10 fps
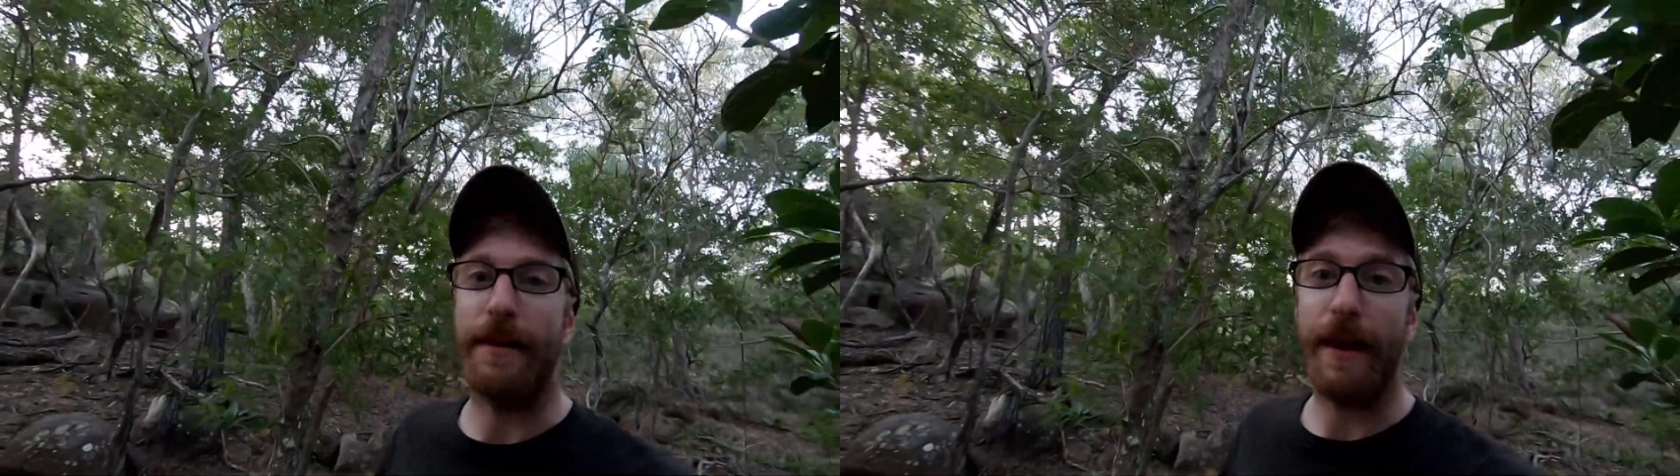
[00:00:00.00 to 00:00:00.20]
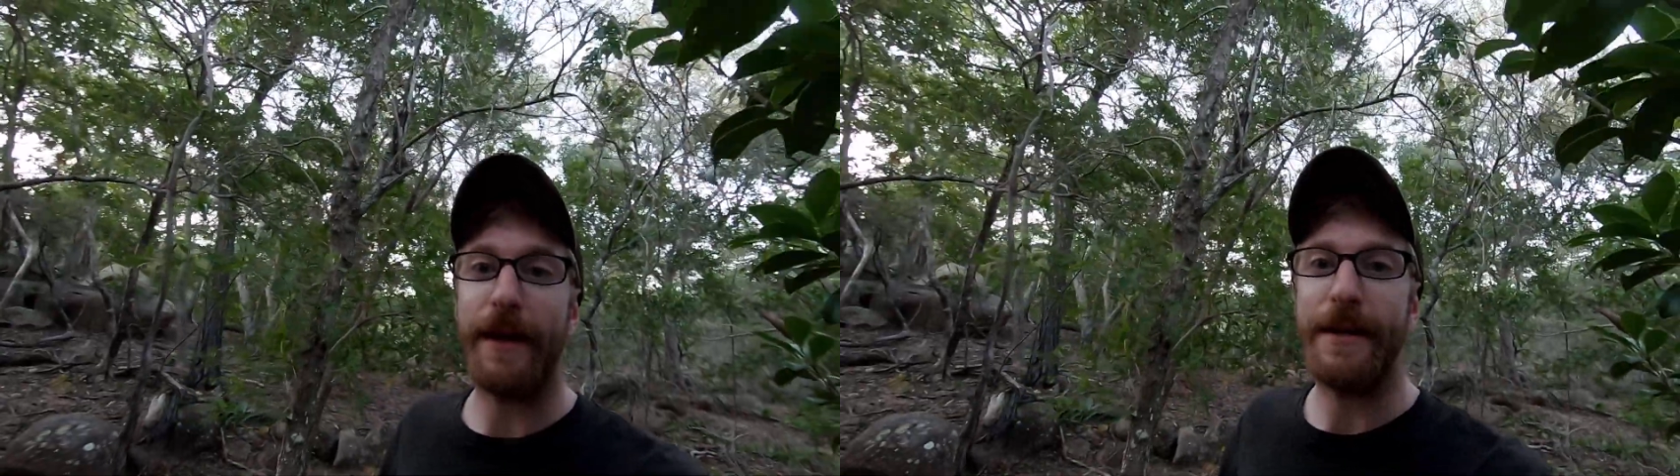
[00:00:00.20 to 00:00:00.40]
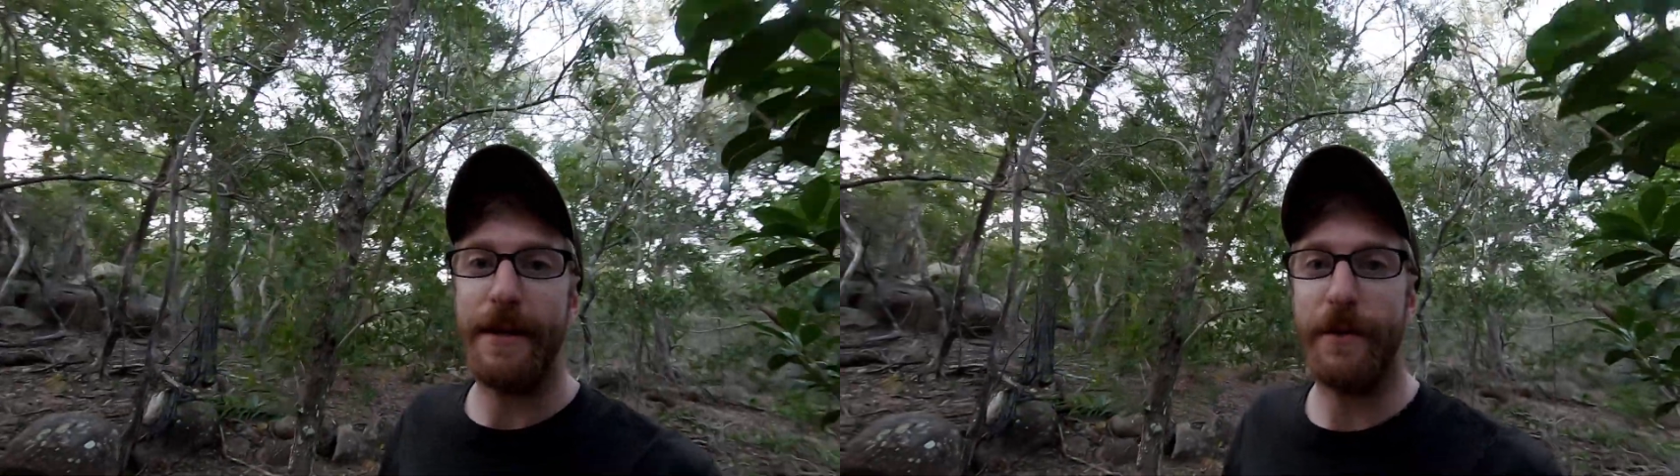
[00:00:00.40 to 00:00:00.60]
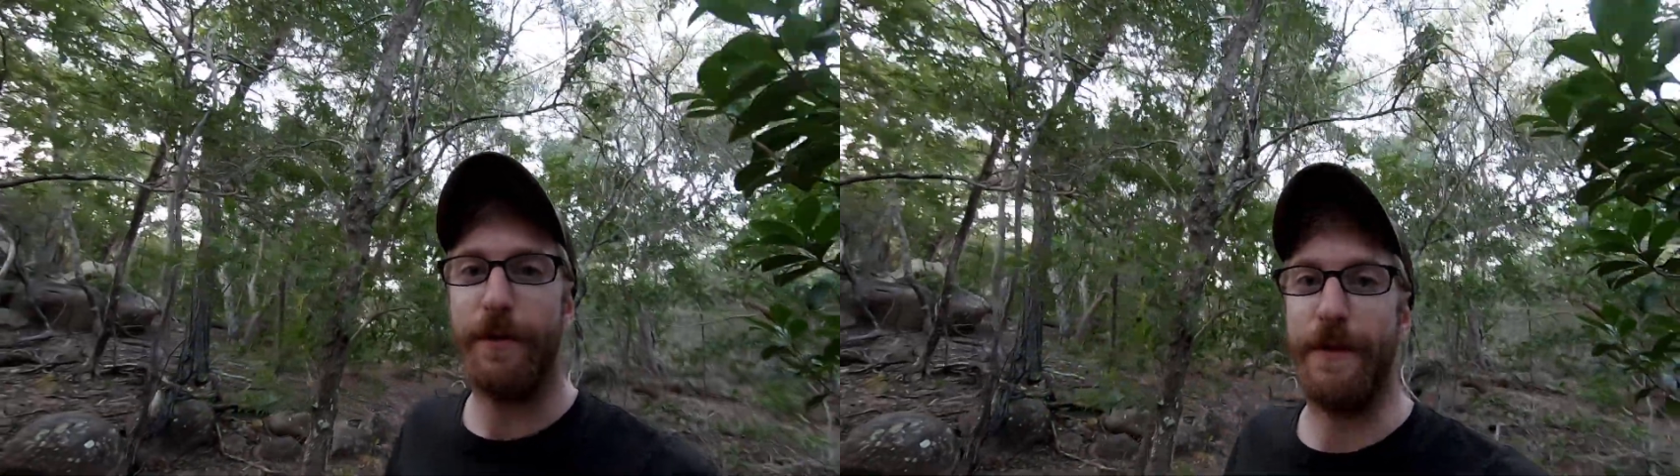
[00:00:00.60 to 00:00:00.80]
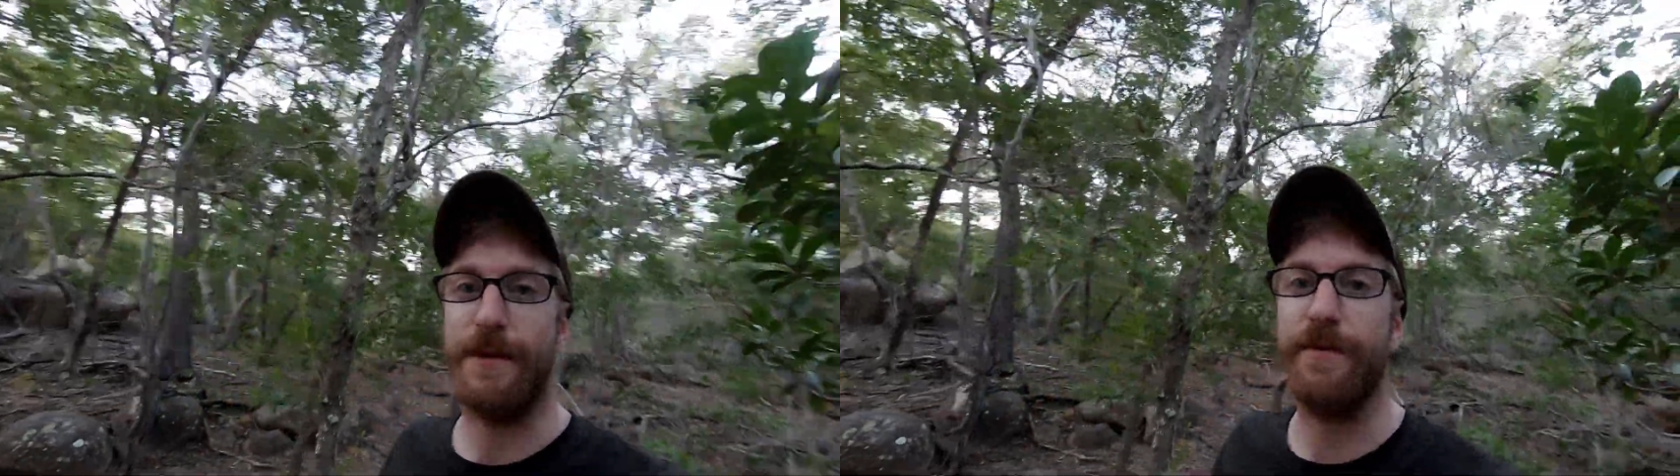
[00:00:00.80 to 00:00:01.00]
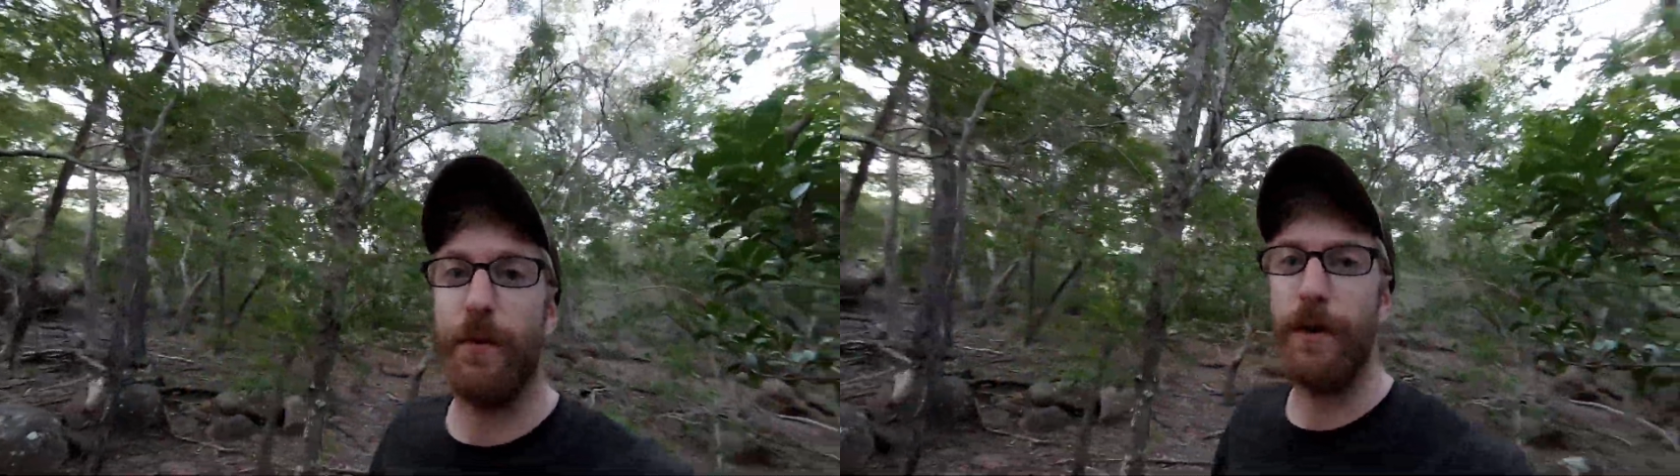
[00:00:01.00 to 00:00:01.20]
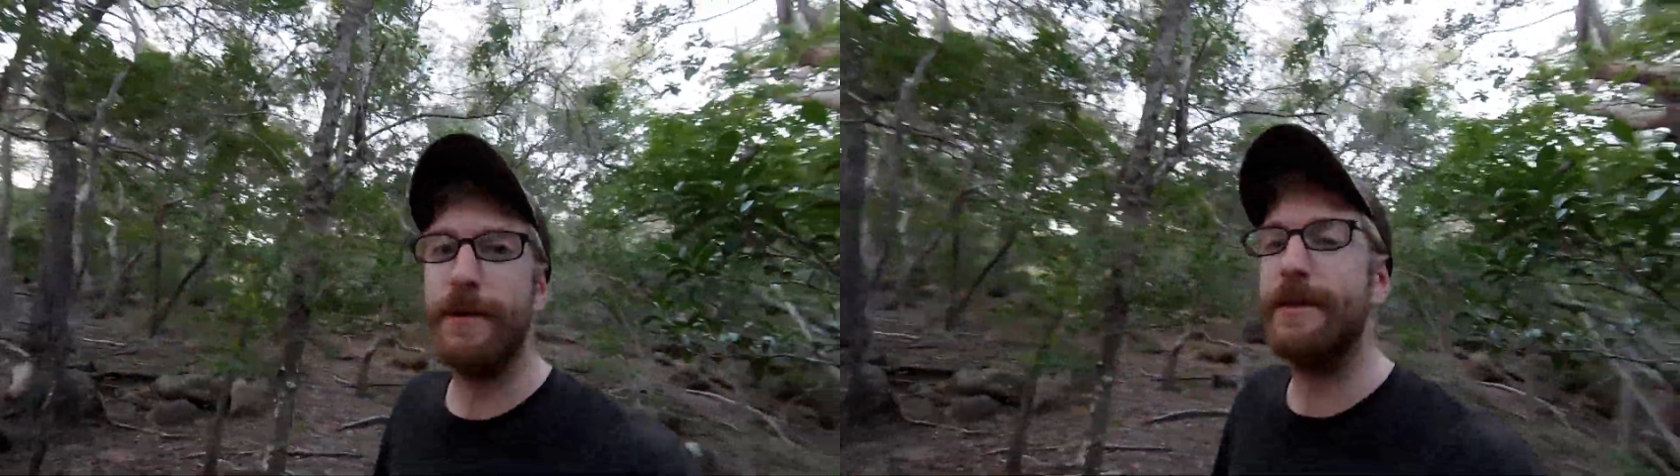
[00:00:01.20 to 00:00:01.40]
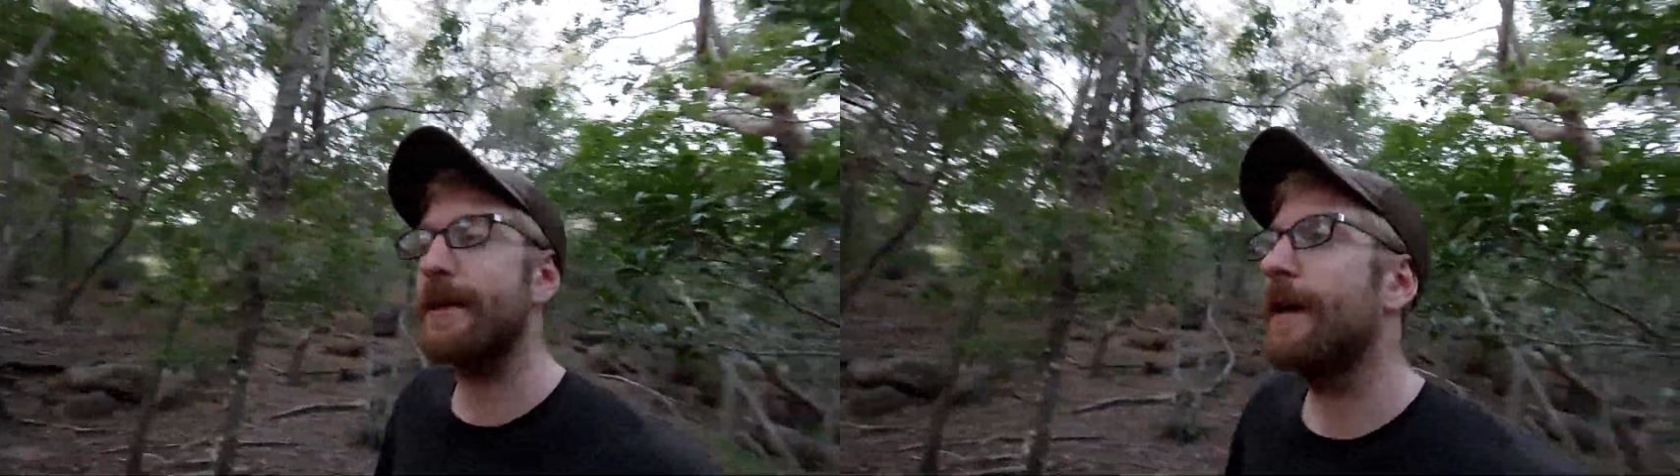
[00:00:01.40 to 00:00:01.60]
light here in this
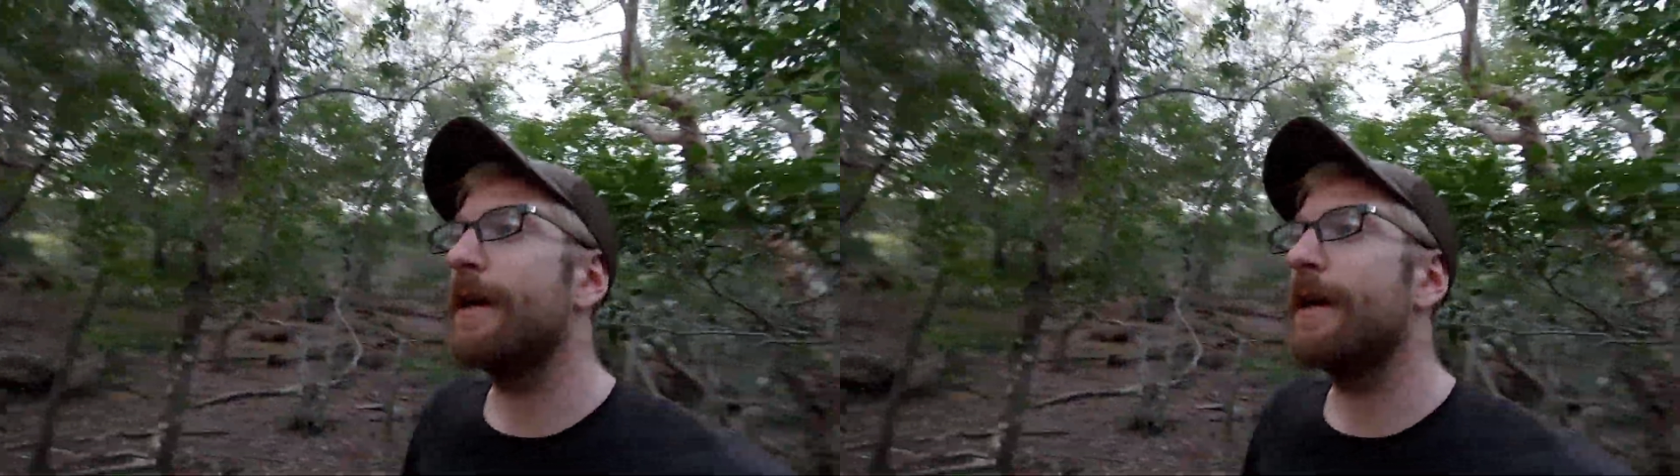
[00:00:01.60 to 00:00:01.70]
forest.